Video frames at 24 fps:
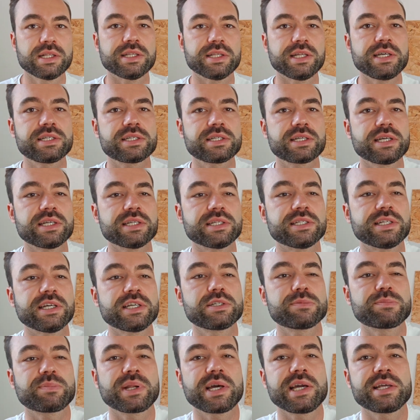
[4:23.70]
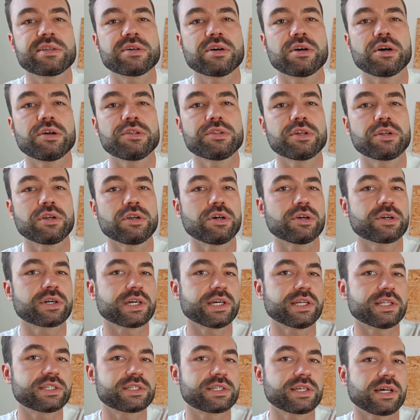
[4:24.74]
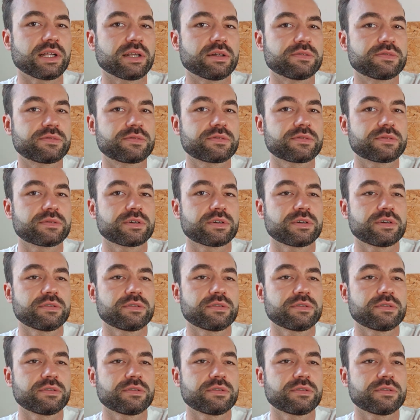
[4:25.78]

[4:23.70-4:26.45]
This is displayed on the lug itself.